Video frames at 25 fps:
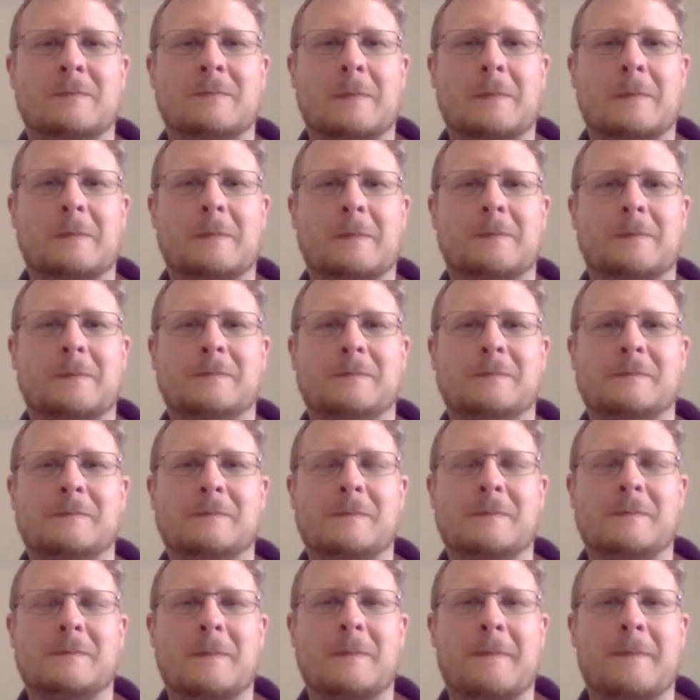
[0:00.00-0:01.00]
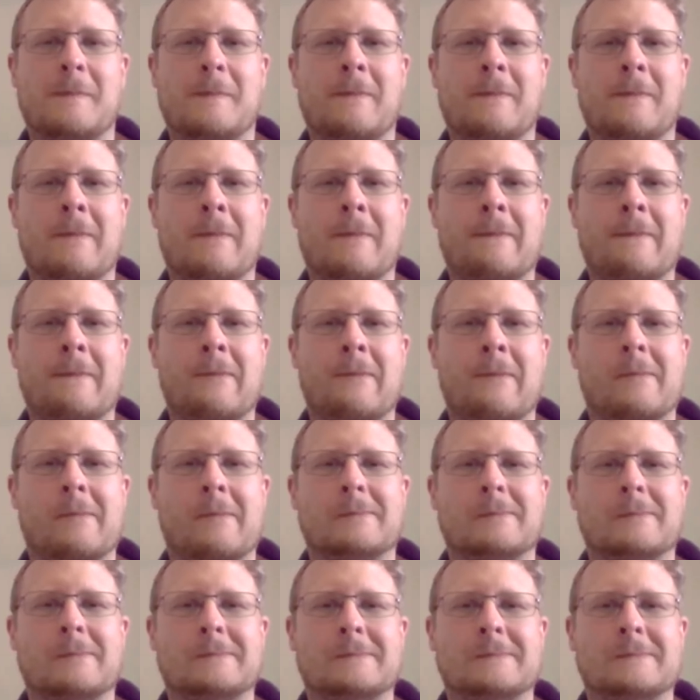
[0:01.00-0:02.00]

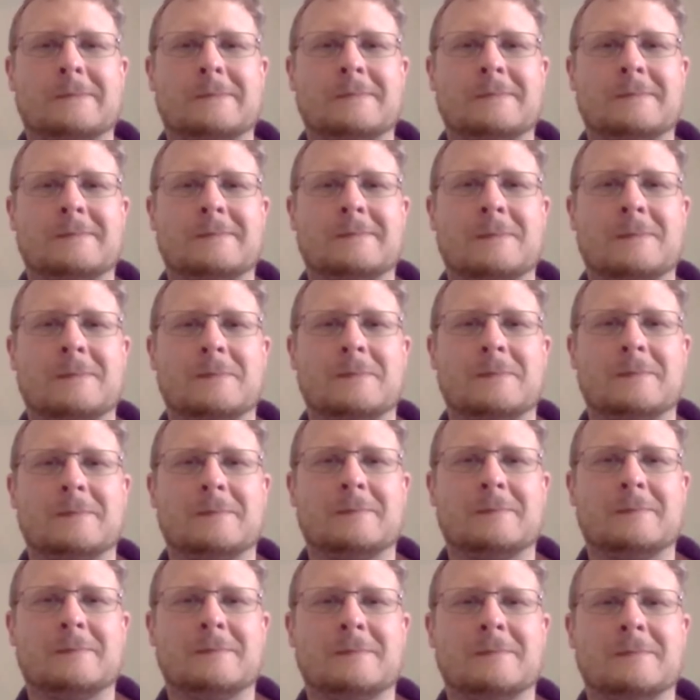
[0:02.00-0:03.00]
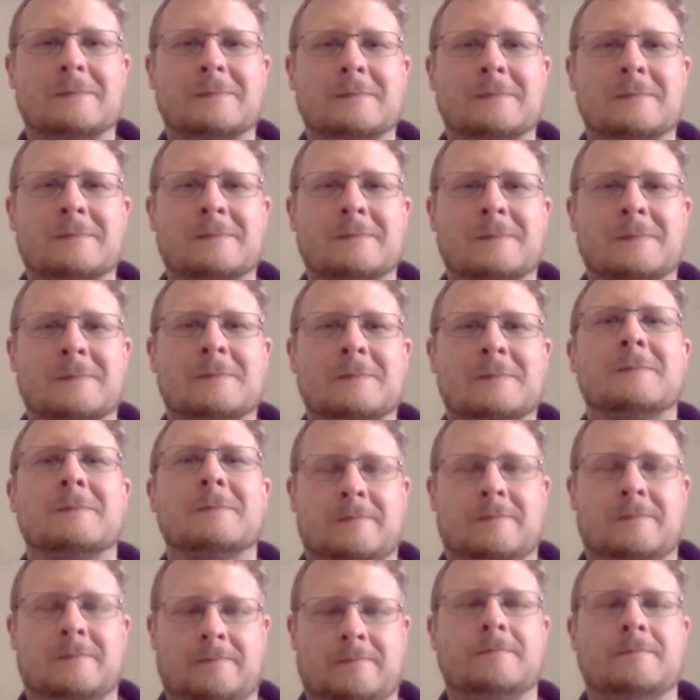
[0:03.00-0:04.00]

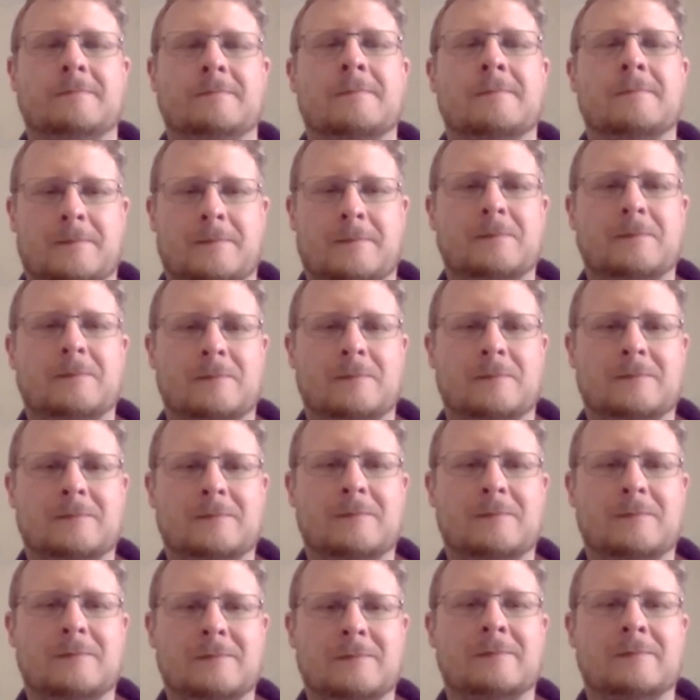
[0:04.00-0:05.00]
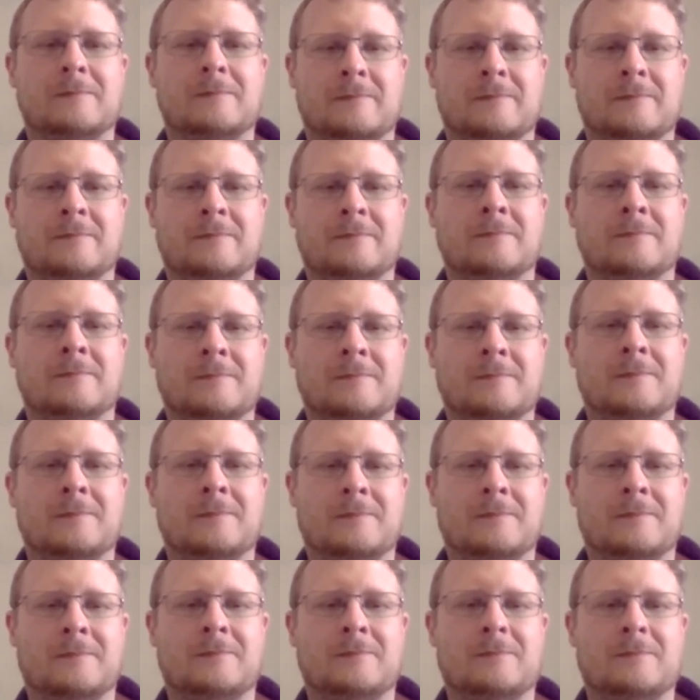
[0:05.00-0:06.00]

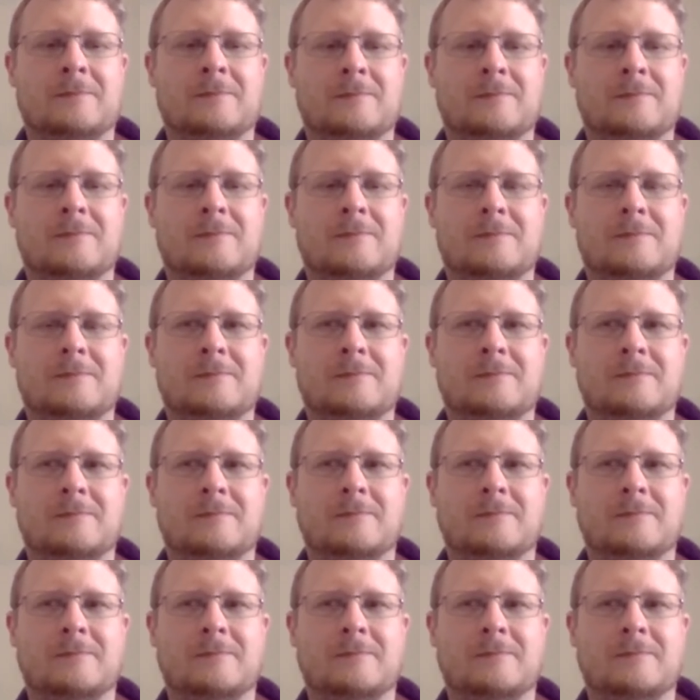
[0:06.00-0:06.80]
(silent)